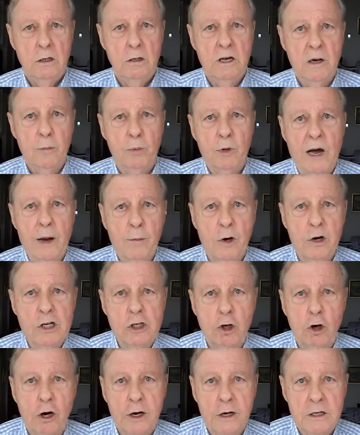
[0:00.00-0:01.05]
You had a primary
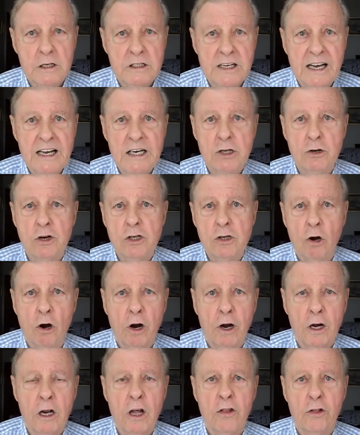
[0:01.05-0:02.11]
target, a secondary
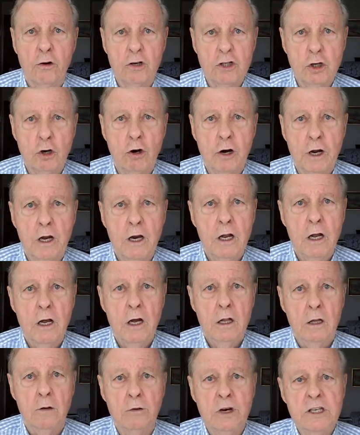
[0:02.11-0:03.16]
target, and a third target.
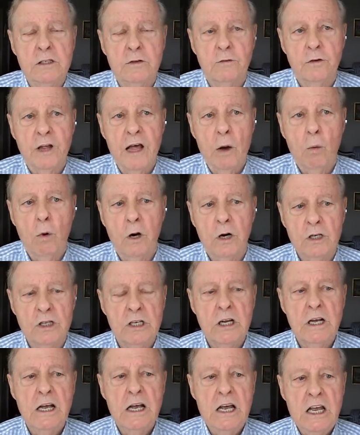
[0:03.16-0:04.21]
The reason for that
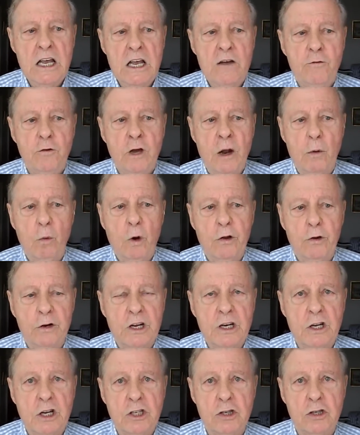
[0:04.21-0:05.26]
was if you had weather
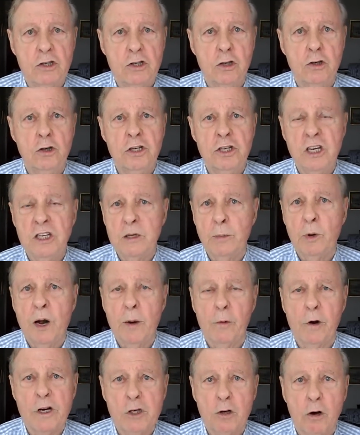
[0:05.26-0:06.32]
conditions, you couldn't hit the
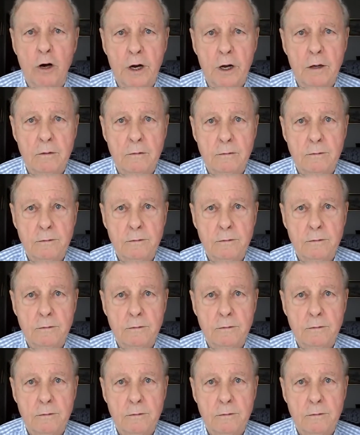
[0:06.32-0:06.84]
primary target.